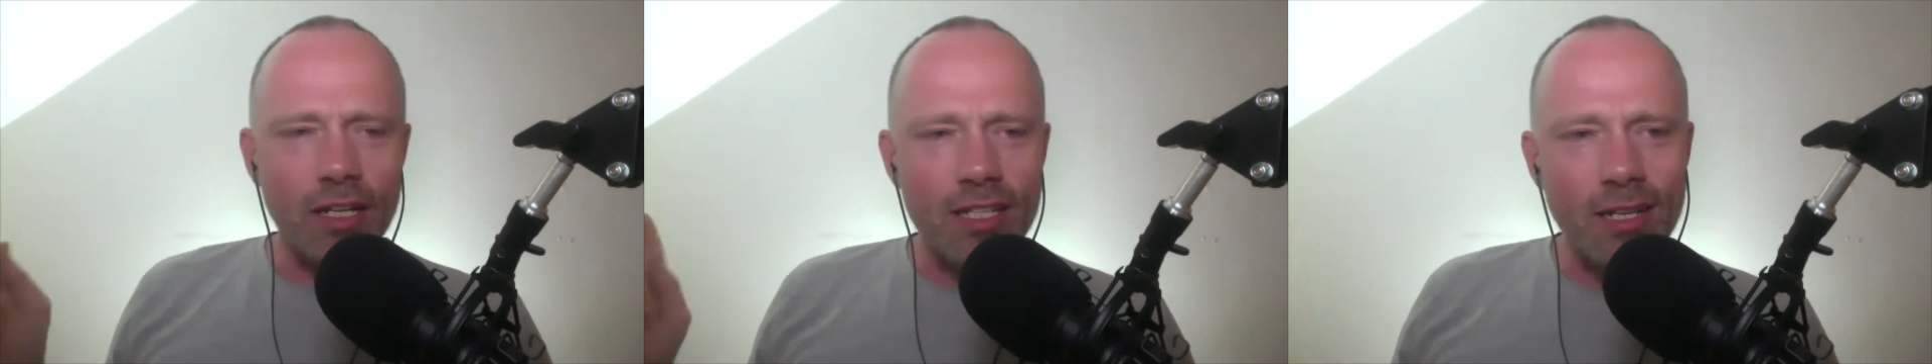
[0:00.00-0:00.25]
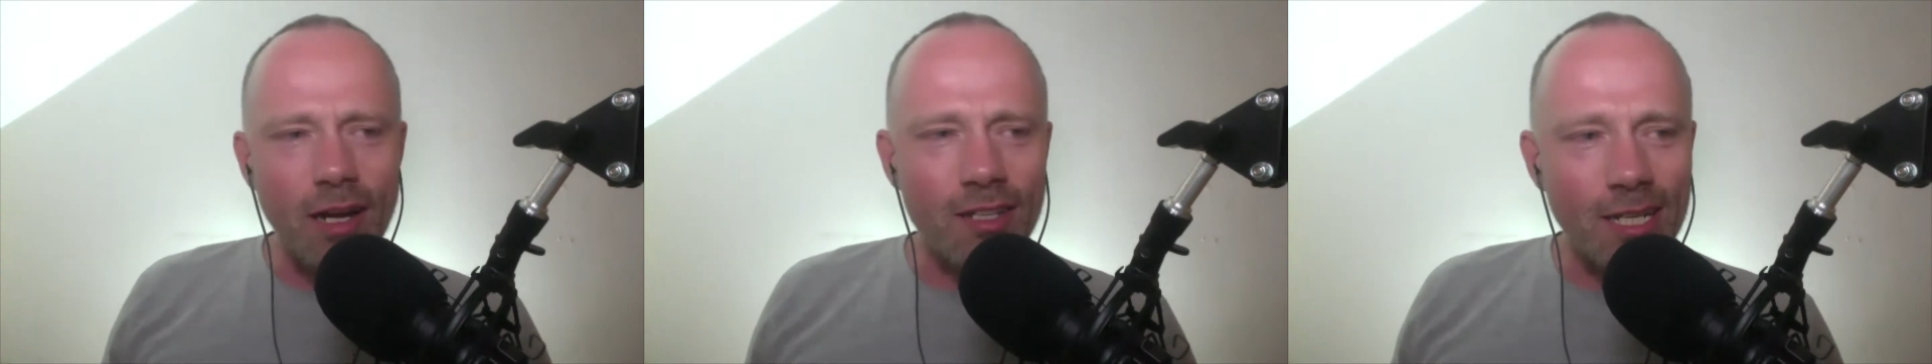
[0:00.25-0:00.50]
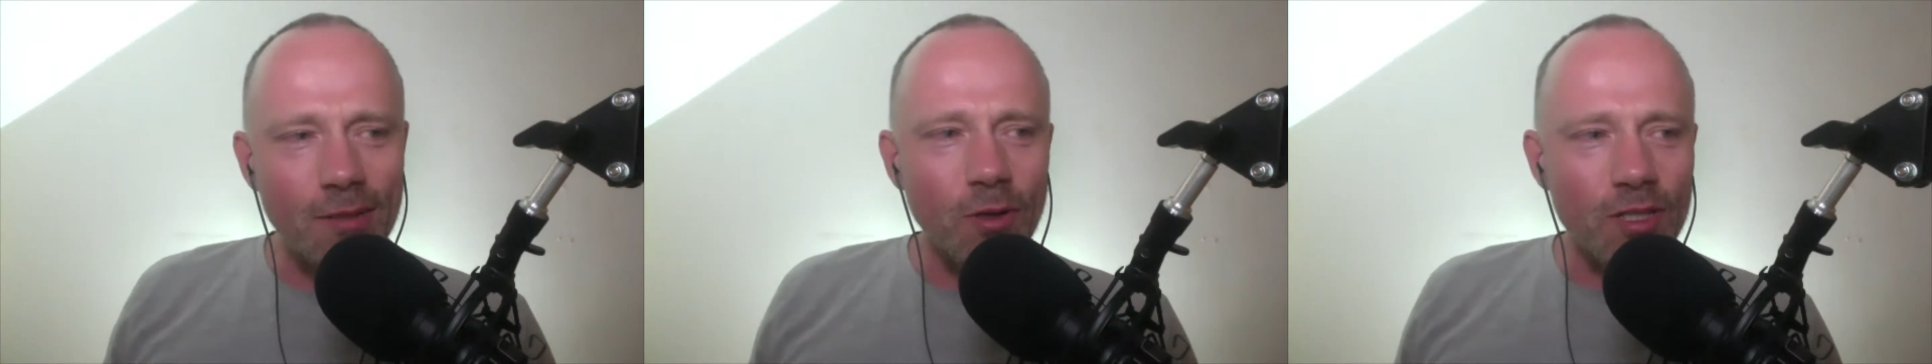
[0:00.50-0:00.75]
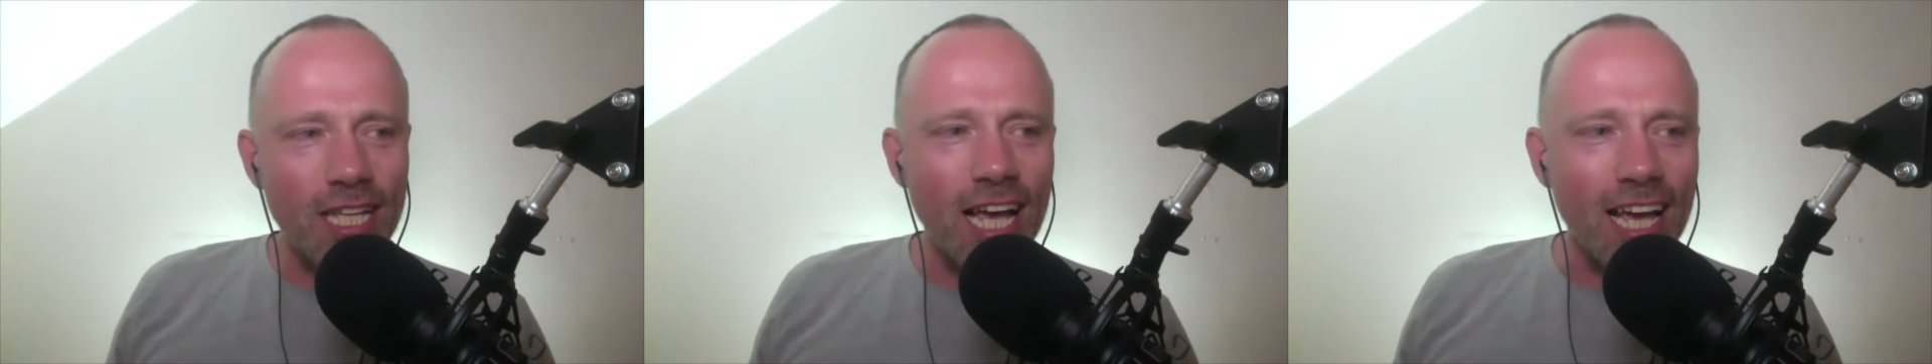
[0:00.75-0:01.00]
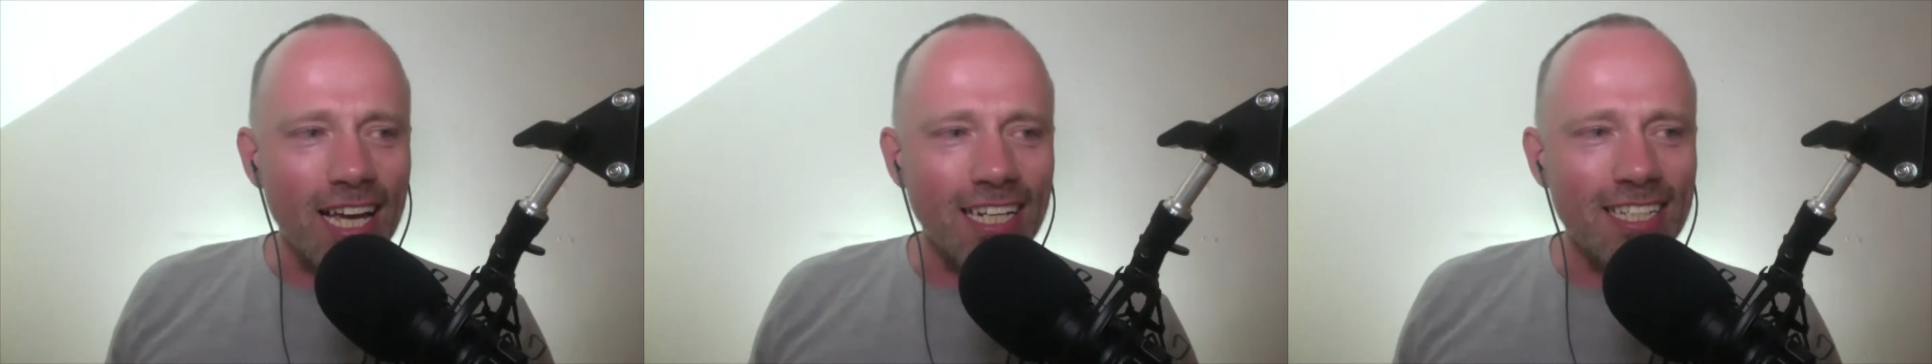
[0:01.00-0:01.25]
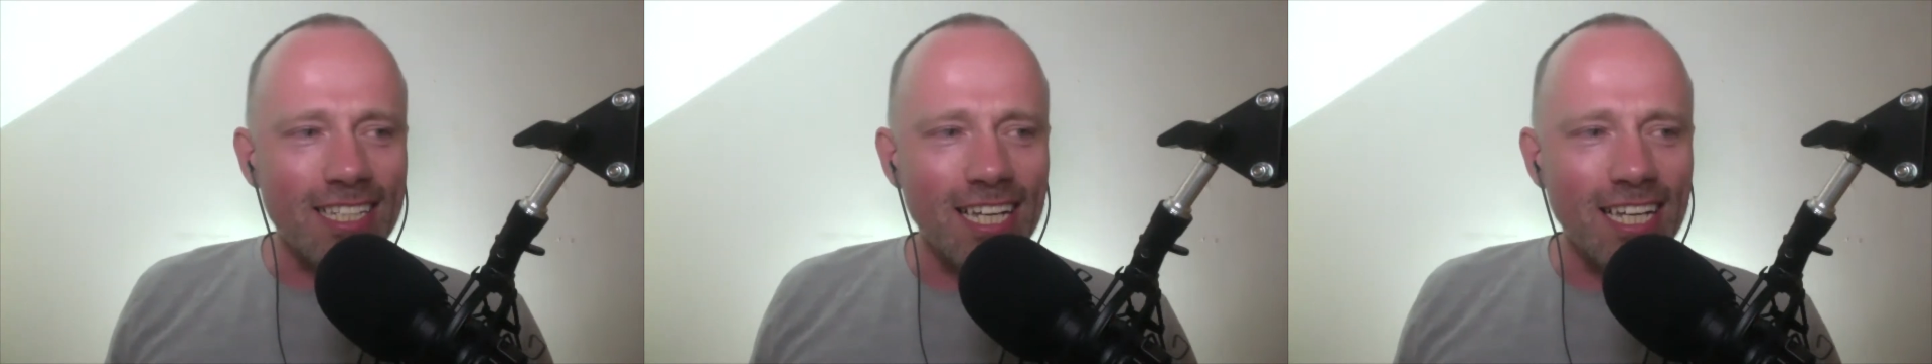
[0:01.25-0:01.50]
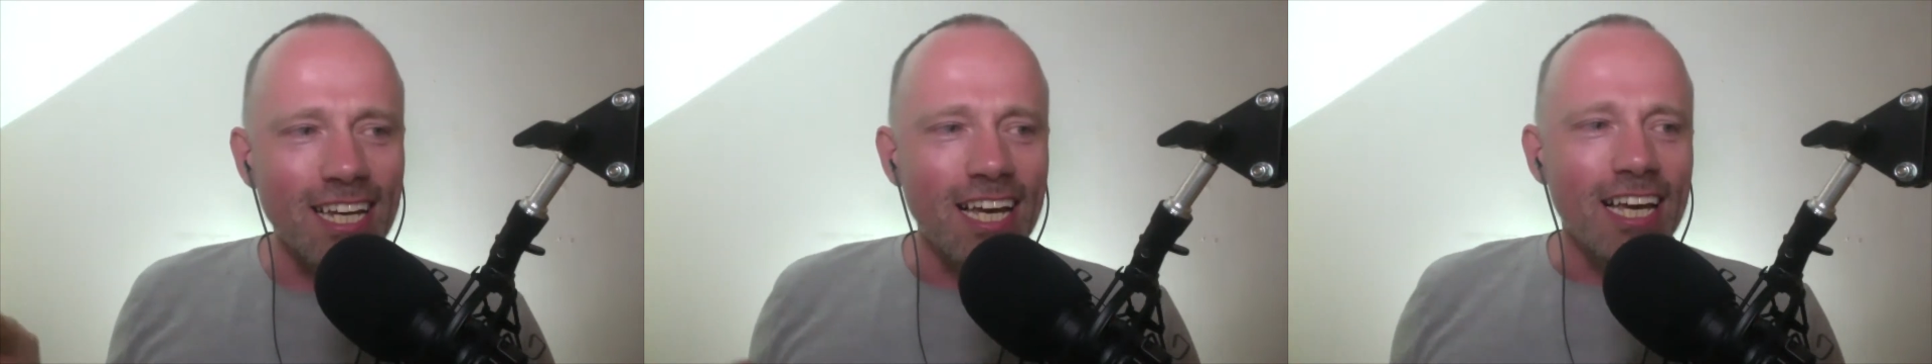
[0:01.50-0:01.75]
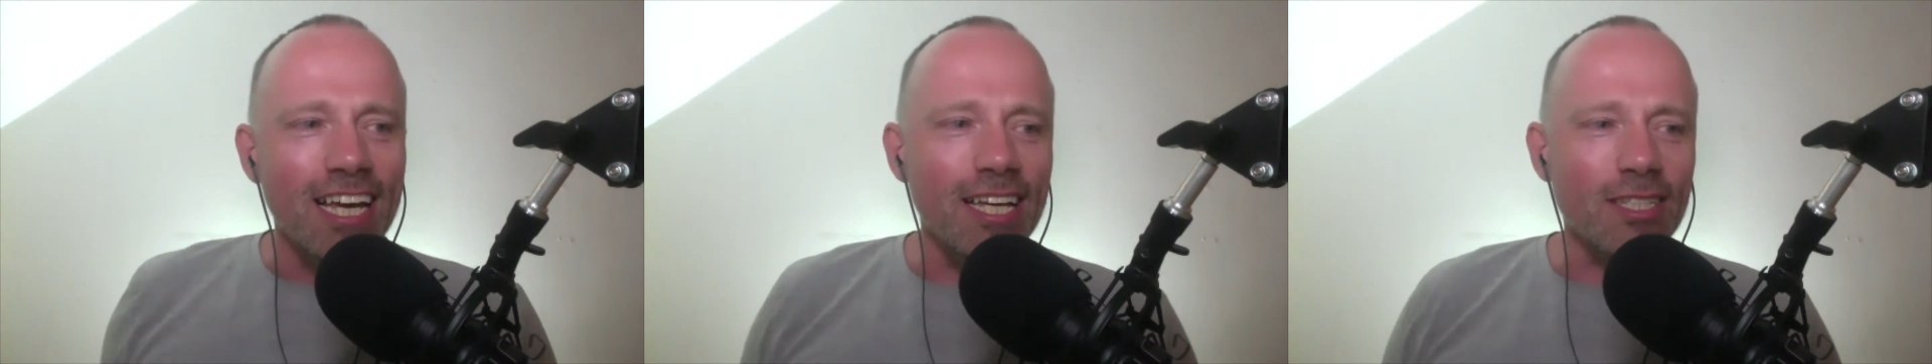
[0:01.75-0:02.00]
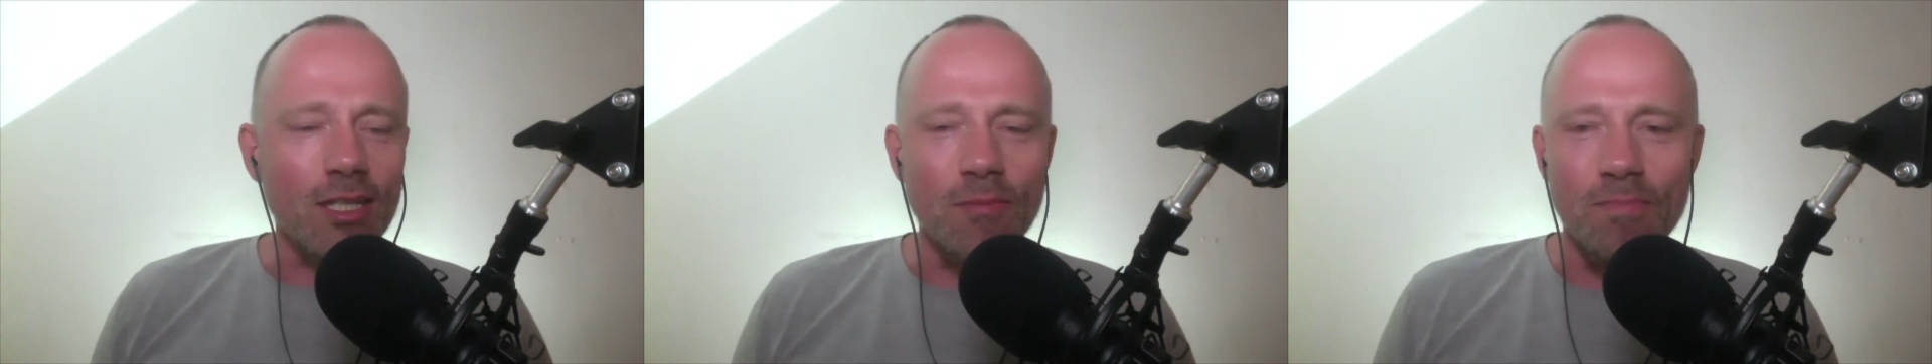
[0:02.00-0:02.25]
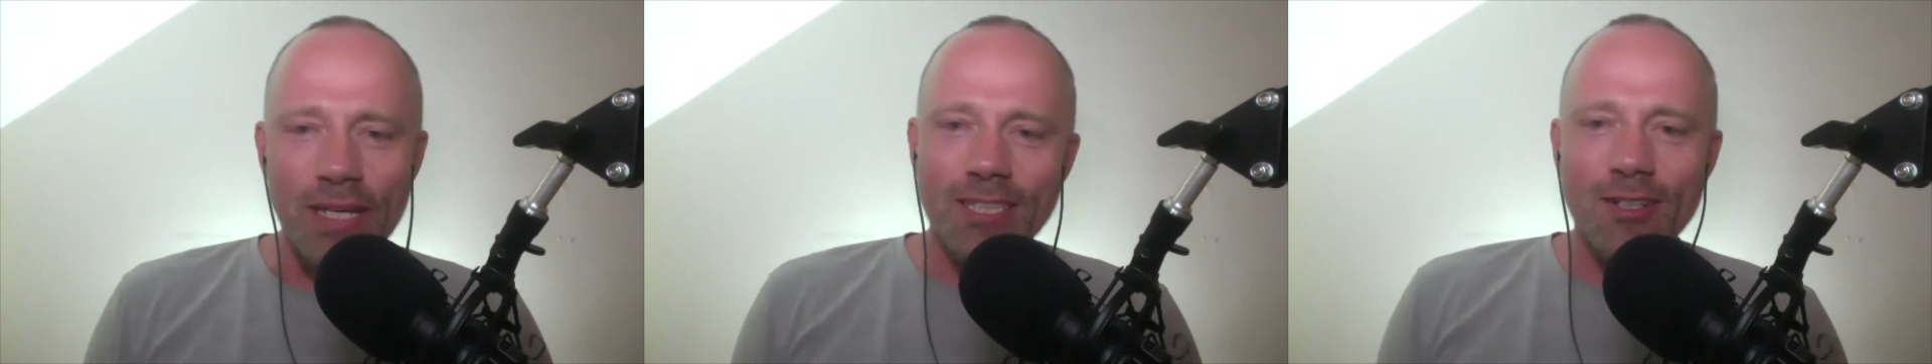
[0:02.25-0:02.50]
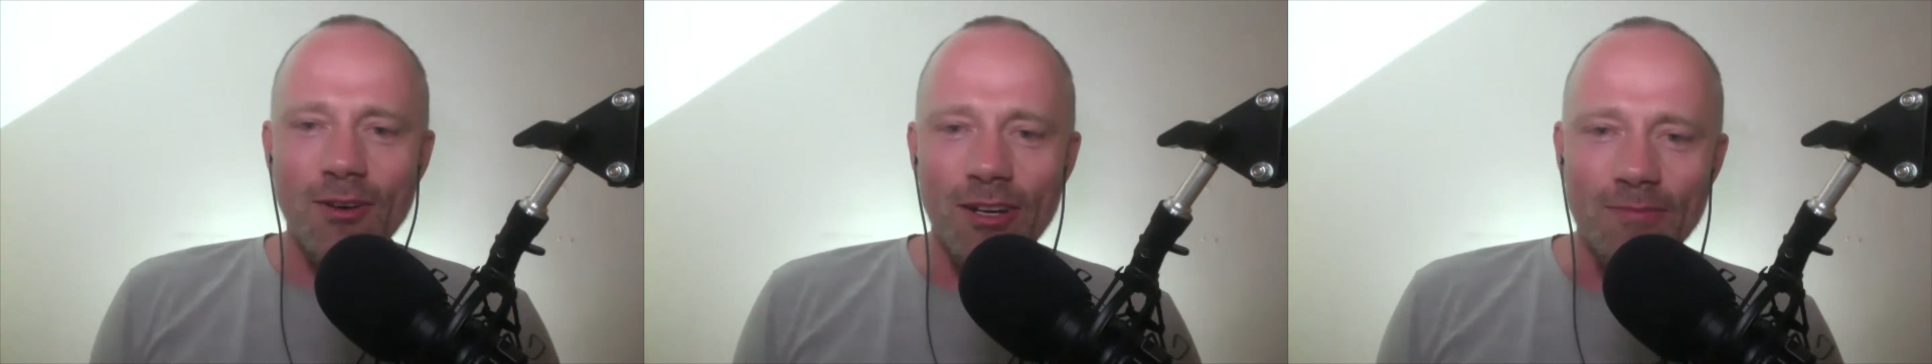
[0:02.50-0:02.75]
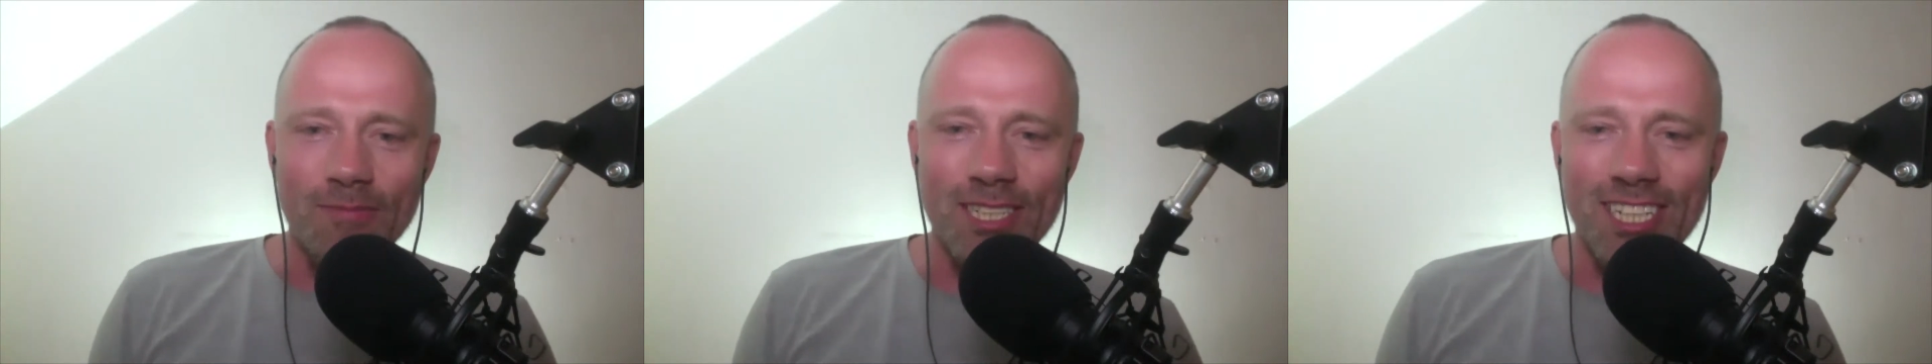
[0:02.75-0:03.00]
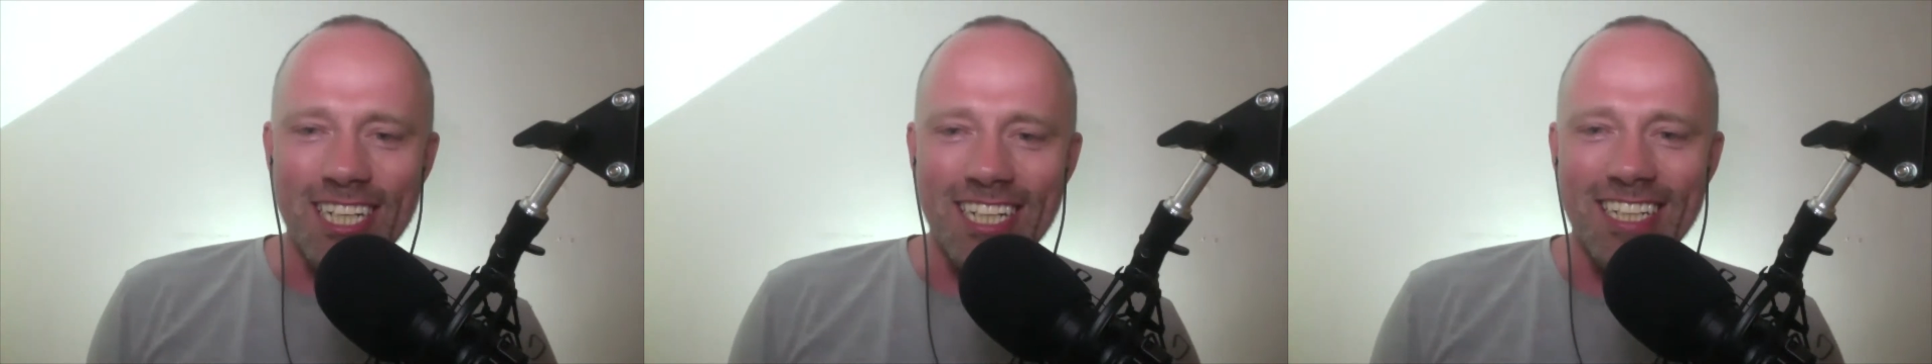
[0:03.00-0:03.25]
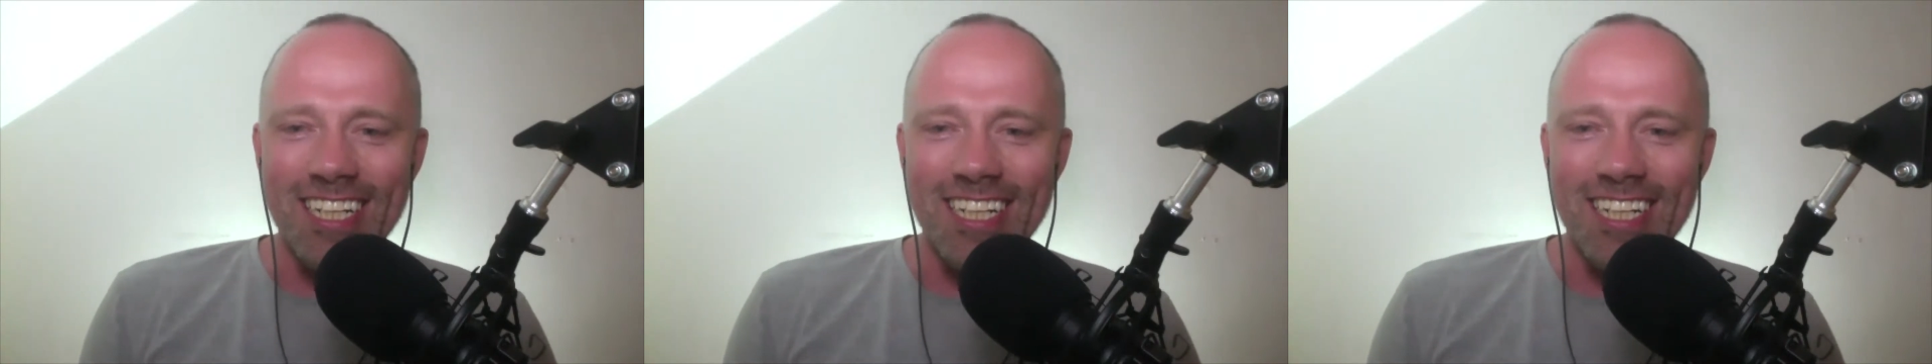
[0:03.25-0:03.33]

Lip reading: I said, what's that? And he said, it's a Bitcoin machine.